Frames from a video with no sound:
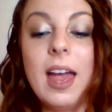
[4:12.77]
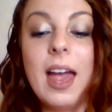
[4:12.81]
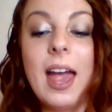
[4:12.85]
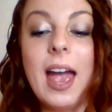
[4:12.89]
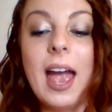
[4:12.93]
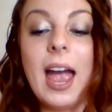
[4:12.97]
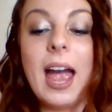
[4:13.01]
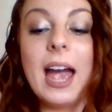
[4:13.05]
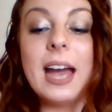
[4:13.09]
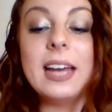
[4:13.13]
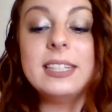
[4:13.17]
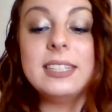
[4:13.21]

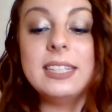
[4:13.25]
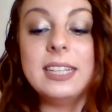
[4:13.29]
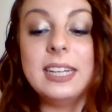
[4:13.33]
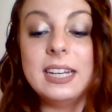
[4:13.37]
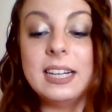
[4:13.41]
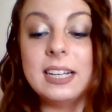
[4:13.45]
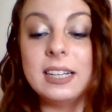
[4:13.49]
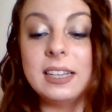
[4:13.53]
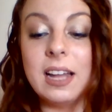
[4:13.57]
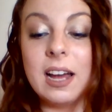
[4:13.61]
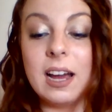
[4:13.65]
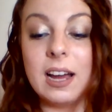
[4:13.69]
As he
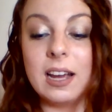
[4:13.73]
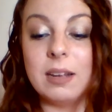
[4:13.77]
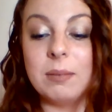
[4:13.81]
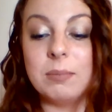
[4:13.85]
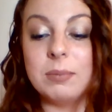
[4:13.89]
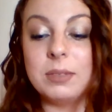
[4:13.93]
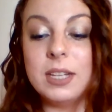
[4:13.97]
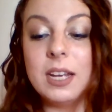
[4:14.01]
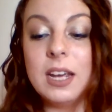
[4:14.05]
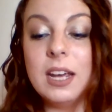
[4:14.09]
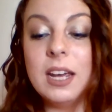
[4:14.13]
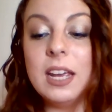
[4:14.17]

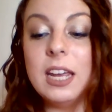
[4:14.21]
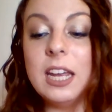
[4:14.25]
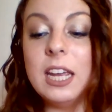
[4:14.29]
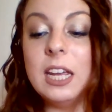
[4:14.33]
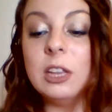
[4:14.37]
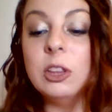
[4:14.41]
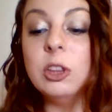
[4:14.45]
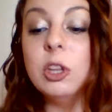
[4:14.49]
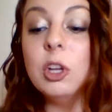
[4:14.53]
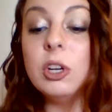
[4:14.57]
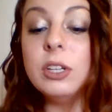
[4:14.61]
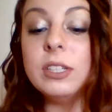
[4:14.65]
climbed, he
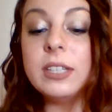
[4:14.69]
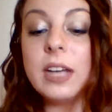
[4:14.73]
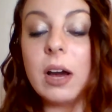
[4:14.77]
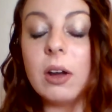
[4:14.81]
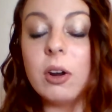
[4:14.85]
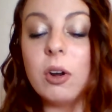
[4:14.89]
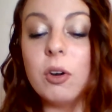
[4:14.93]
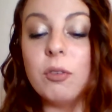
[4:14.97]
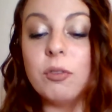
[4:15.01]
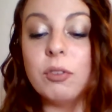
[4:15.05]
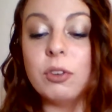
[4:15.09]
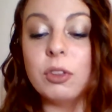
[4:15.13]
looked out
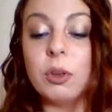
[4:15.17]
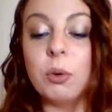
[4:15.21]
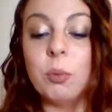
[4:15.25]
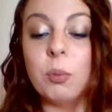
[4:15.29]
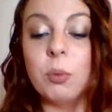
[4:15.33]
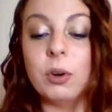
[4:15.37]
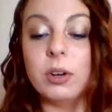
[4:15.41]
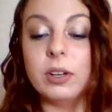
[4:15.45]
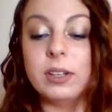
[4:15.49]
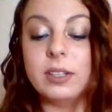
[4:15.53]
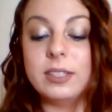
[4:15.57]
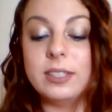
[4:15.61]
over the
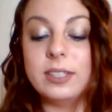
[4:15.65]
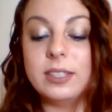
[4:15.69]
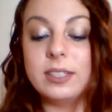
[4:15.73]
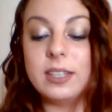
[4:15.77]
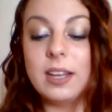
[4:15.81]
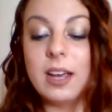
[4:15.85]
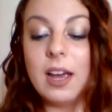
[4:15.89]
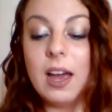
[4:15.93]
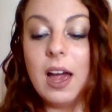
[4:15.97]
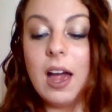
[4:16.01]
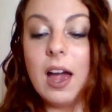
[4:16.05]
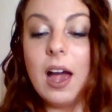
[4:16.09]
woods.
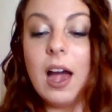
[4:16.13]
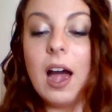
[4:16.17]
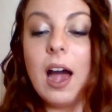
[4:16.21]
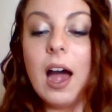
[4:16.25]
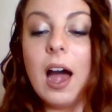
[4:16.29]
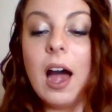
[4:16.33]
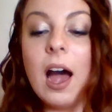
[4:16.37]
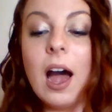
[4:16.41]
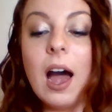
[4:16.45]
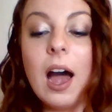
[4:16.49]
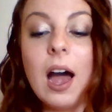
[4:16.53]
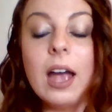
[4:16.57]

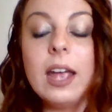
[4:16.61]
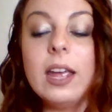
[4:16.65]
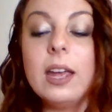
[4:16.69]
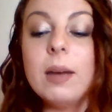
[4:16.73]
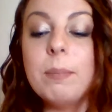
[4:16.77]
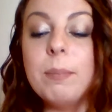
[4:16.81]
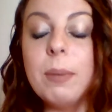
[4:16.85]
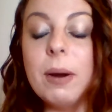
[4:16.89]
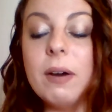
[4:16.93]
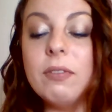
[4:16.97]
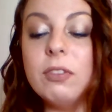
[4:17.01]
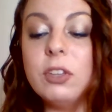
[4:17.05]
High
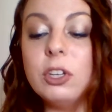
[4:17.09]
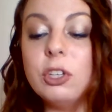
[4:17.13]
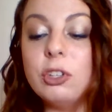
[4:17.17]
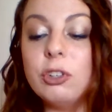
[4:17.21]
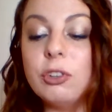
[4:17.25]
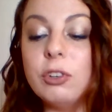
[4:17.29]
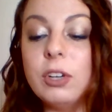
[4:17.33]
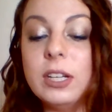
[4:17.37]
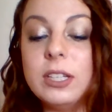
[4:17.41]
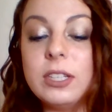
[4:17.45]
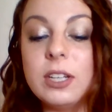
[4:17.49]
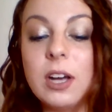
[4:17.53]
above the
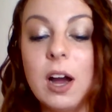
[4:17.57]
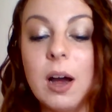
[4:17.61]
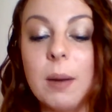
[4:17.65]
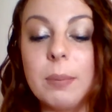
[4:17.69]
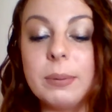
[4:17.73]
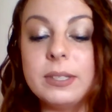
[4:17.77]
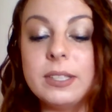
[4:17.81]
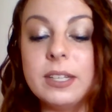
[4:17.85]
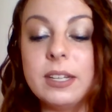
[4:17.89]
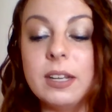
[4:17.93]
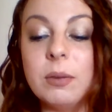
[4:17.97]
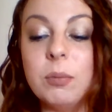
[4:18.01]

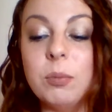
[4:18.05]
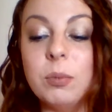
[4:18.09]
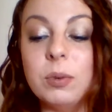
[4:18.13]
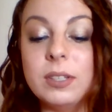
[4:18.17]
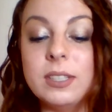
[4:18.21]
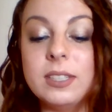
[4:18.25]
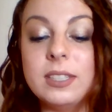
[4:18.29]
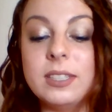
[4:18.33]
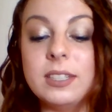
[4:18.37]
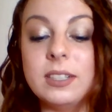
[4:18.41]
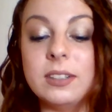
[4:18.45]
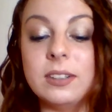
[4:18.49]
treetops, it
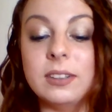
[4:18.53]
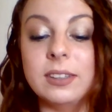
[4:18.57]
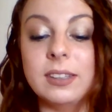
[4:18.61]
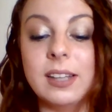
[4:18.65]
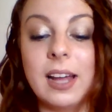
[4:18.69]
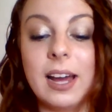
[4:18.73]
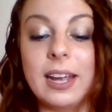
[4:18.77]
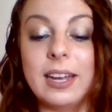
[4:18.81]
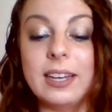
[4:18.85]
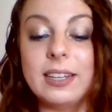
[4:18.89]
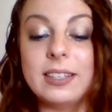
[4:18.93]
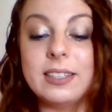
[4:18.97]
was still
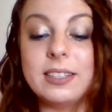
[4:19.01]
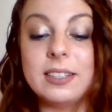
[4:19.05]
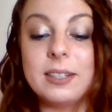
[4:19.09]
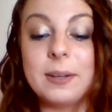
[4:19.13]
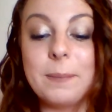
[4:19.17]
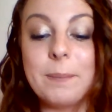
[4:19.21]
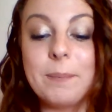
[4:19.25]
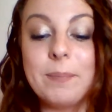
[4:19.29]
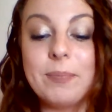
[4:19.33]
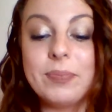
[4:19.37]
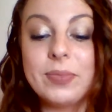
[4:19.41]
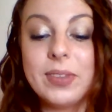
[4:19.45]
light.
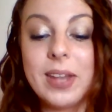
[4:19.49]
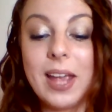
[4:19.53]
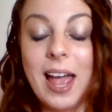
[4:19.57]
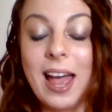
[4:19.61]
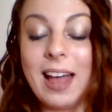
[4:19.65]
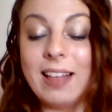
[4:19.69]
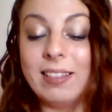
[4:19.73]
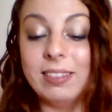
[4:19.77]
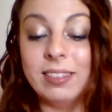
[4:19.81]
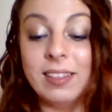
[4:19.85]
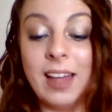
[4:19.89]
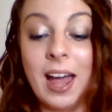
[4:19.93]

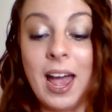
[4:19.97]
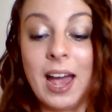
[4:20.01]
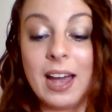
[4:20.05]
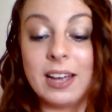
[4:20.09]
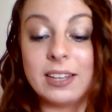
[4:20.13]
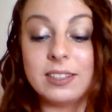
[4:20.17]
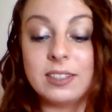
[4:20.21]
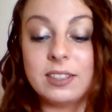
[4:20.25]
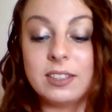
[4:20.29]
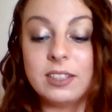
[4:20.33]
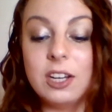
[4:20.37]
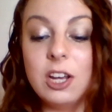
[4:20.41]
At
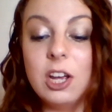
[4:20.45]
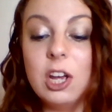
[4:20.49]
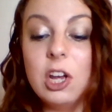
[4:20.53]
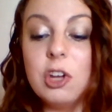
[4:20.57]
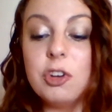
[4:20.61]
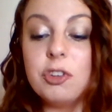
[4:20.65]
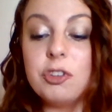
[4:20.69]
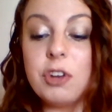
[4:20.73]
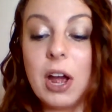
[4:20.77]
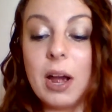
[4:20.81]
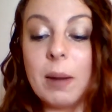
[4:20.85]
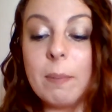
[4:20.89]
last,
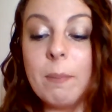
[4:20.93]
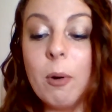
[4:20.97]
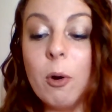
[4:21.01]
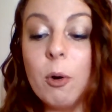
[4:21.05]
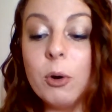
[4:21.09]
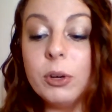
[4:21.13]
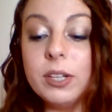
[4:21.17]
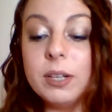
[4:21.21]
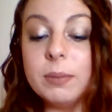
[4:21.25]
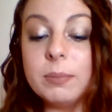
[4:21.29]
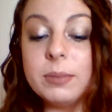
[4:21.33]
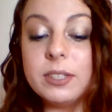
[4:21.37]
Jack
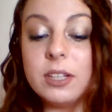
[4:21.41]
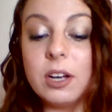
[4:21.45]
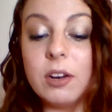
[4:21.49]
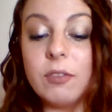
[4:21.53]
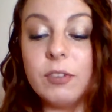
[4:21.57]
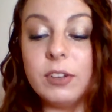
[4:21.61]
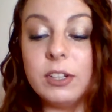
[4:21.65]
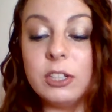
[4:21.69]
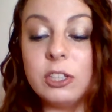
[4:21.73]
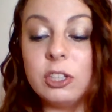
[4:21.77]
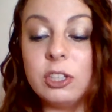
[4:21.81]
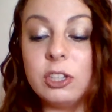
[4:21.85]
pulled
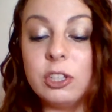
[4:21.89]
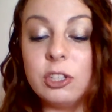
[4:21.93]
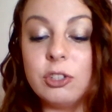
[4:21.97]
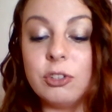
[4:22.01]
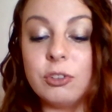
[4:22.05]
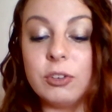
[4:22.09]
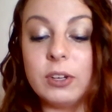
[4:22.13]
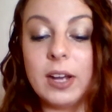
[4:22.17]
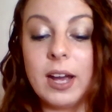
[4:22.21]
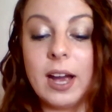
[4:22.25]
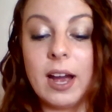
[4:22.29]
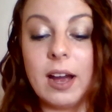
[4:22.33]
himself into the
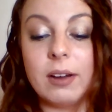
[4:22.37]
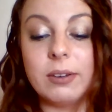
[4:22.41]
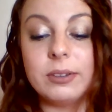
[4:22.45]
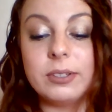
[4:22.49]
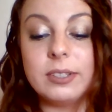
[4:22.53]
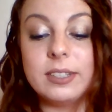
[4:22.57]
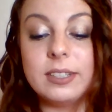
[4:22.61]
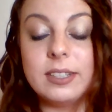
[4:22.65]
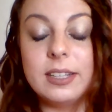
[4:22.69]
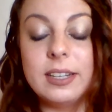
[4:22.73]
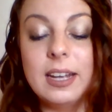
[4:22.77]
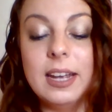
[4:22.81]

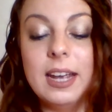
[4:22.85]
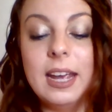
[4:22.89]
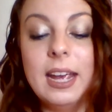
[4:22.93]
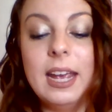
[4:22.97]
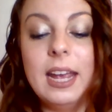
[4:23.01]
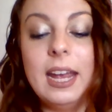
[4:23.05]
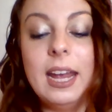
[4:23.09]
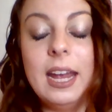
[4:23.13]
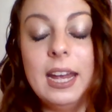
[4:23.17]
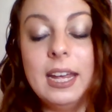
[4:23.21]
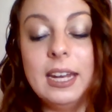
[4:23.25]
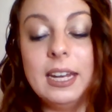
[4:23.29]
treehouse.
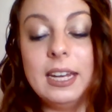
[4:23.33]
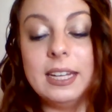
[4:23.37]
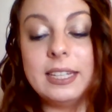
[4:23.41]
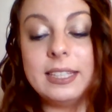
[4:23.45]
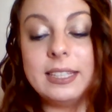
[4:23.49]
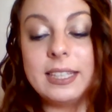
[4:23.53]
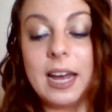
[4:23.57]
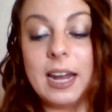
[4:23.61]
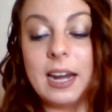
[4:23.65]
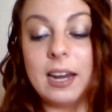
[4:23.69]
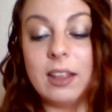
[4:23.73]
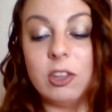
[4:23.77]
Annie
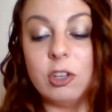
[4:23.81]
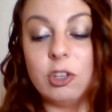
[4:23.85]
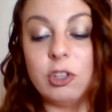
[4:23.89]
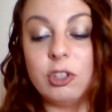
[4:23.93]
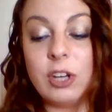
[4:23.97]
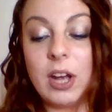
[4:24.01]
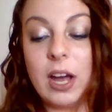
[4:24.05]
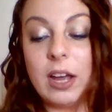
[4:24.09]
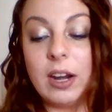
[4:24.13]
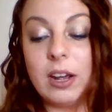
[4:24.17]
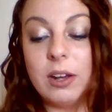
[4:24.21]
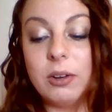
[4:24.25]
sat in the
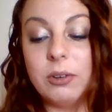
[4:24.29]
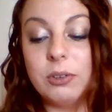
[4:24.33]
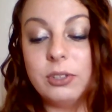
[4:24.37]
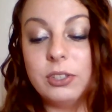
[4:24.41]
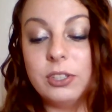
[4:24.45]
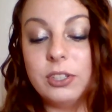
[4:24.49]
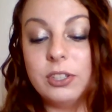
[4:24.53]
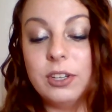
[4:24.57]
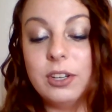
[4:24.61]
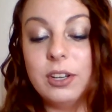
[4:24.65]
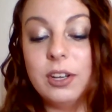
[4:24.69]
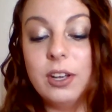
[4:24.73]

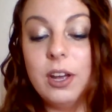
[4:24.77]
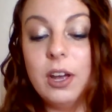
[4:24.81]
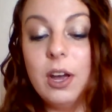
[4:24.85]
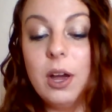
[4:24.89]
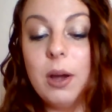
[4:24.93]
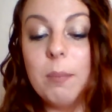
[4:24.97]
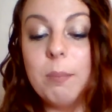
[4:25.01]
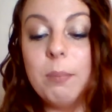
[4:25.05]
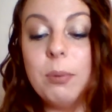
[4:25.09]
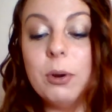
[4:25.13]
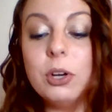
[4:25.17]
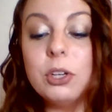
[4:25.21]
shadows.
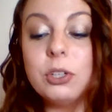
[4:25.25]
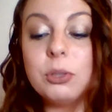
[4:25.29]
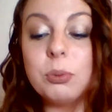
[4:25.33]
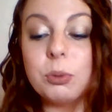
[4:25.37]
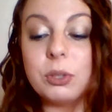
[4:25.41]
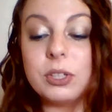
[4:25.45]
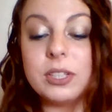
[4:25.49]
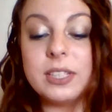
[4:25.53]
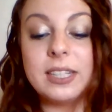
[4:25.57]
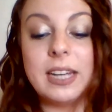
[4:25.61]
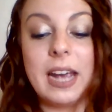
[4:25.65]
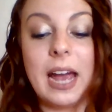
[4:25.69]
Books
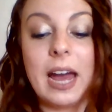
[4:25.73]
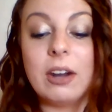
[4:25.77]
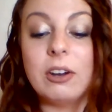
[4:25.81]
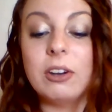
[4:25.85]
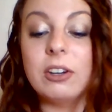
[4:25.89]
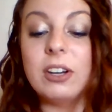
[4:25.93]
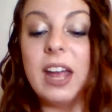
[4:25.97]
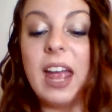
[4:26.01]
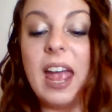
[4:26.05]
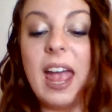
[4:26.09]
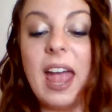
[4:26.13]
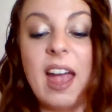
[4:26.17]
were
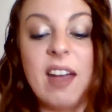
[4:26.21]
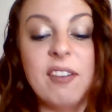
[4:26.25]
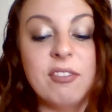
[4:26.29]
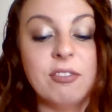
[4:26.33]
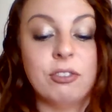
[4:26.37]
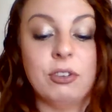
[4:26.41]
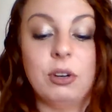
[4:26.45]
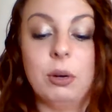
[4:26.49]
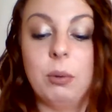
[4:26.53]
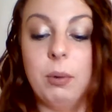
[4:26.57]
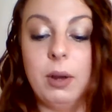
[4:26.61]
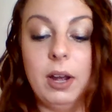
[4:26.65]
scattered
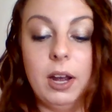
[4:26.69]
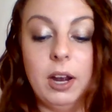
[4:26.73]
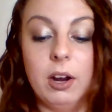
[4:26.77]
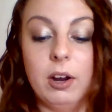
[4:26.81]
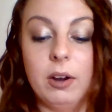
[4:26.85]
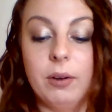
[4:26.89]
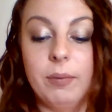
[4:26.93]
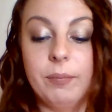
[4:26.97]
everywhere.